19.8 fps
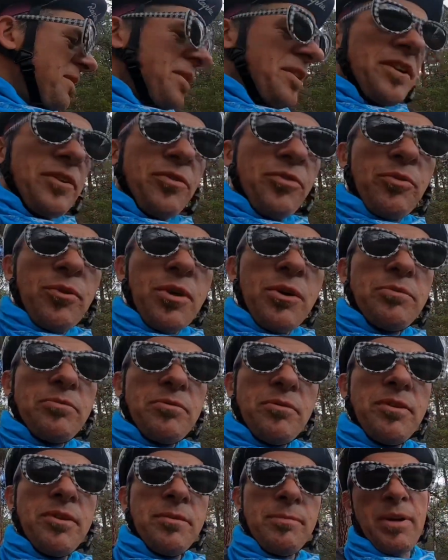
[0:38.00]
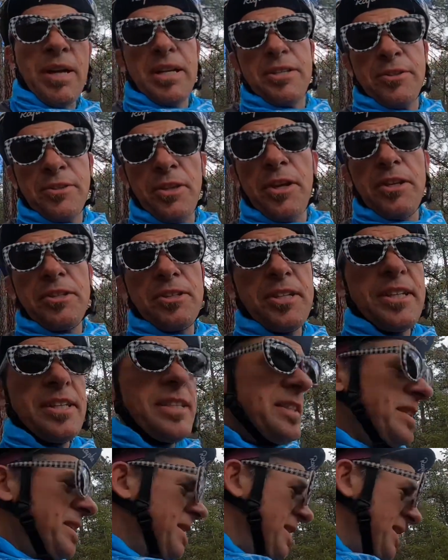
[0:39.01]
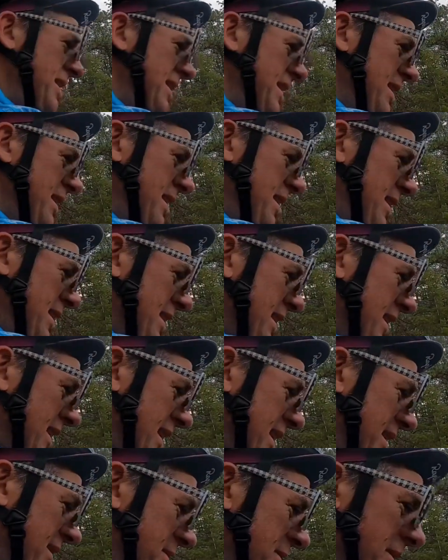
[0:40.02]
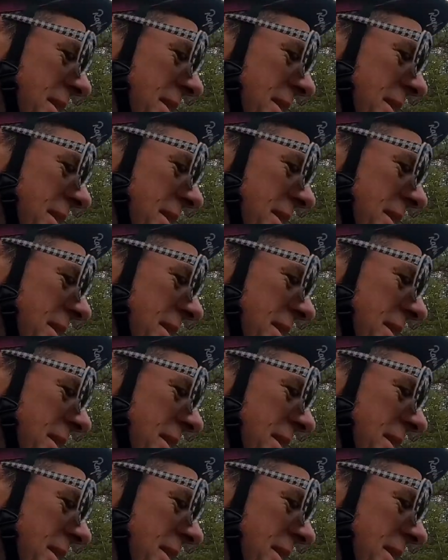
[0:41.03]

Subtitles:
Cutthroat by Salsa, and so